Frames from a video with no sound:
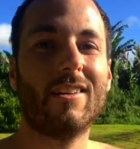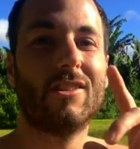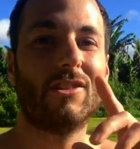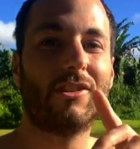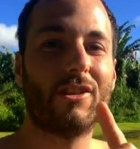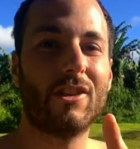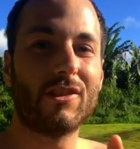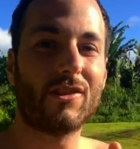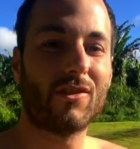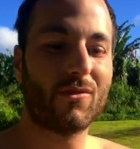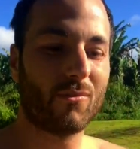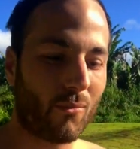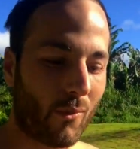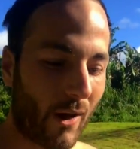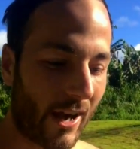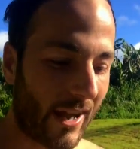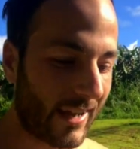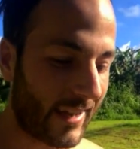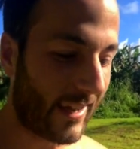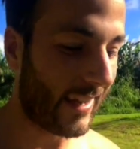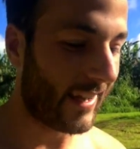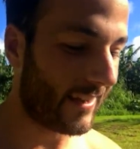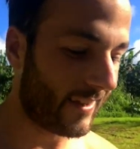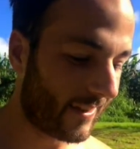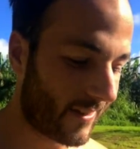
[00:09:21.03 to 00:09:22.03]
Just
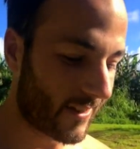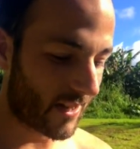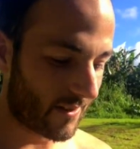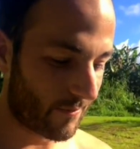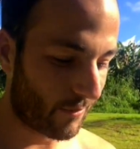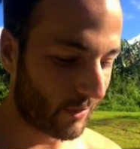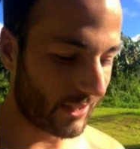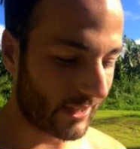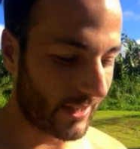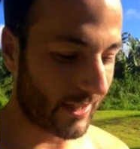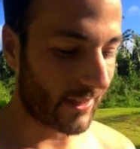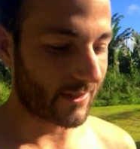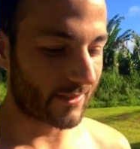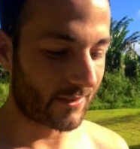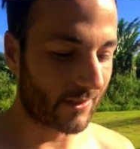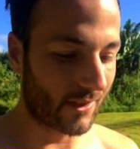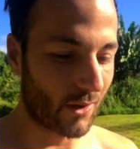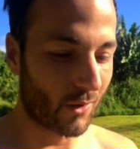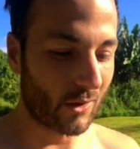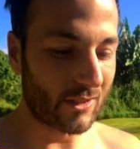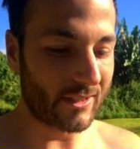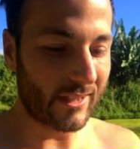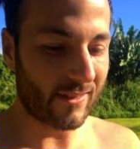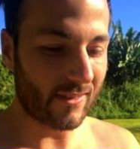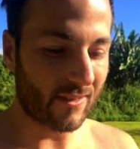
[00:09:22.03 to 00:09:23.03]
wait in a couple years.
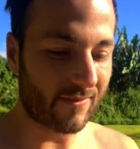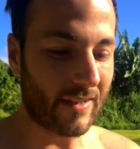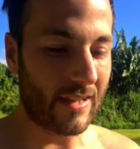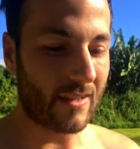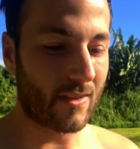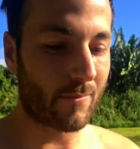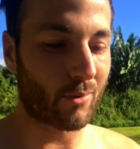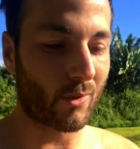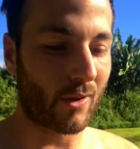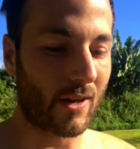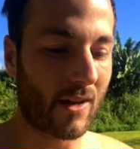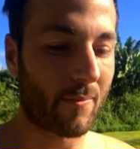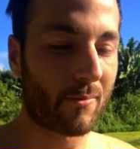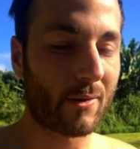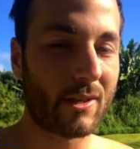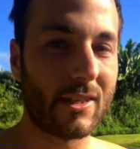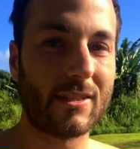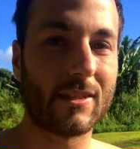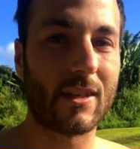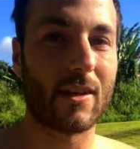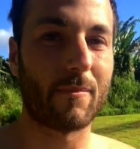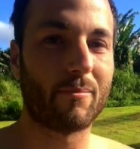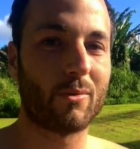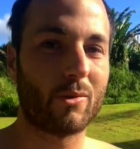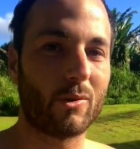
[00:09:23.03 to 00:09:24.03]
Those single family
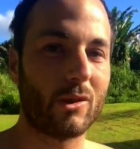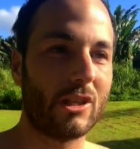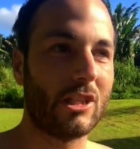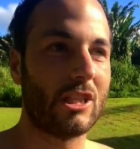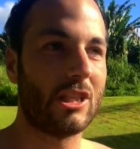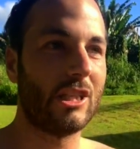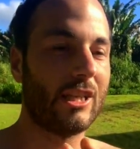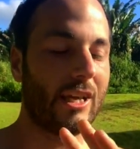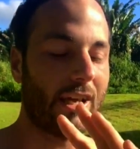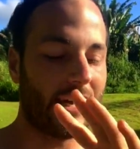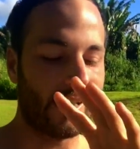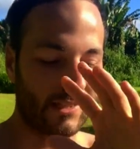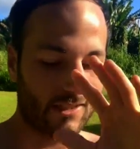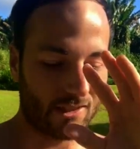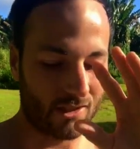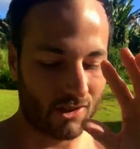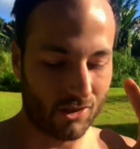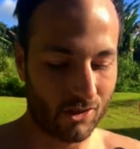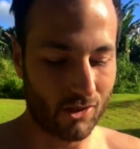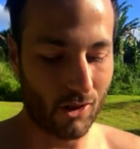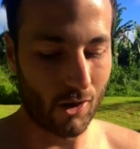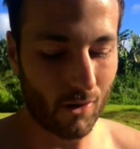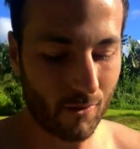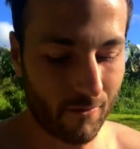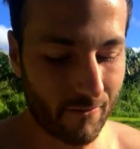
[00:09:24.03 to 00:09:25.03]
properties appreciate
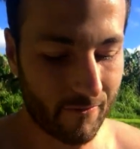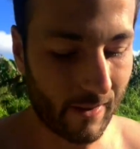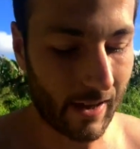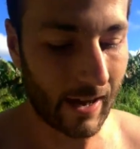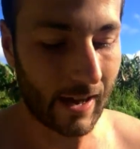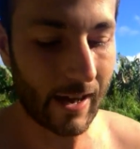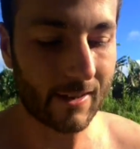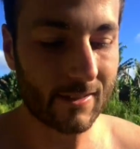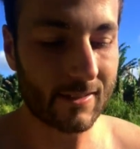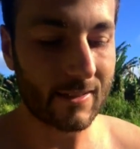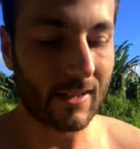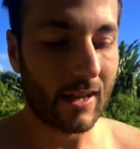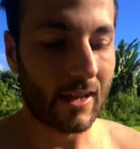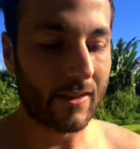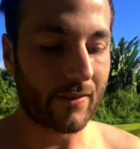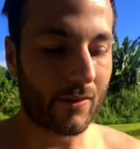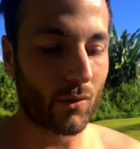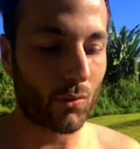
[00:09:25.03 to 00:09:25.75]
so fast,